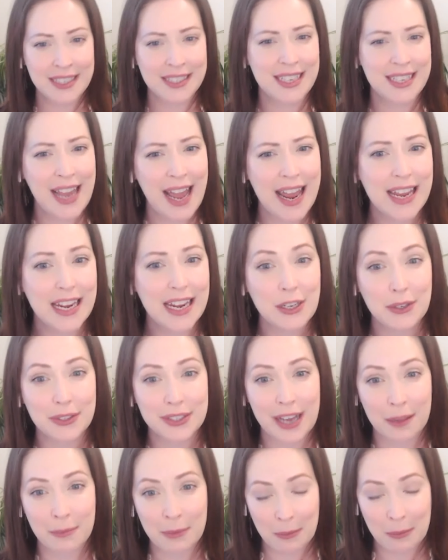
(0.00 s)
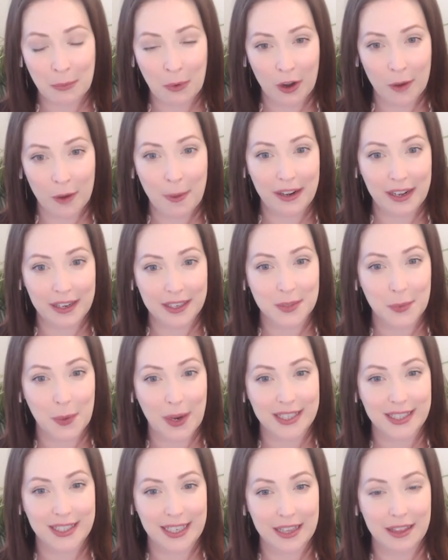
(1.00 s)
and say, hey, can you tell me more about
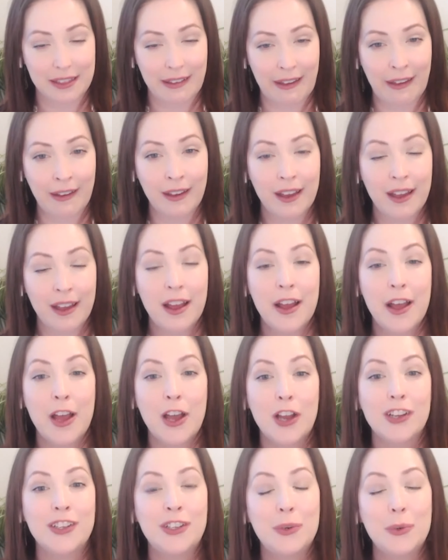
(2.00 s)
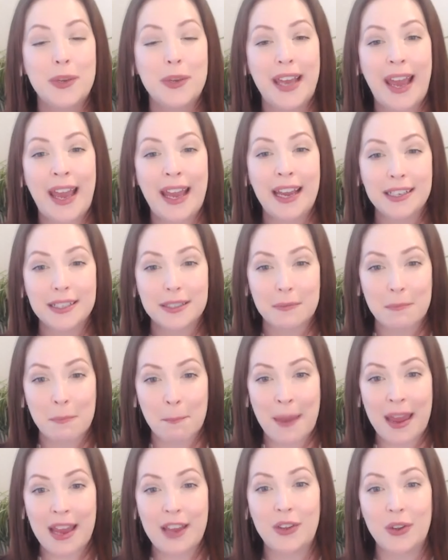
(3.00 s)
XYZ thing? You can't
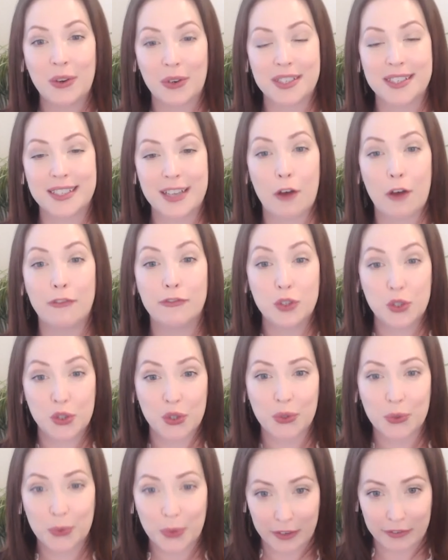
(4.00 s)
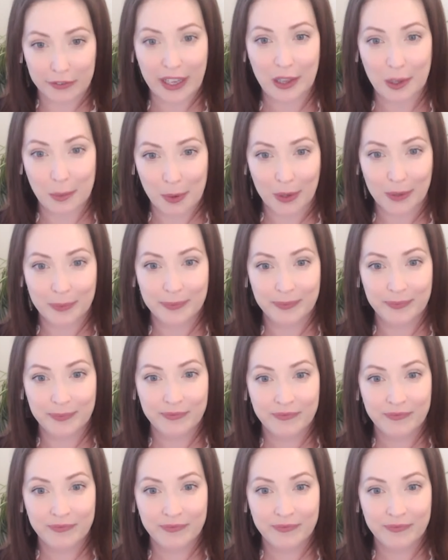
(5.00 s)
make yourself too available.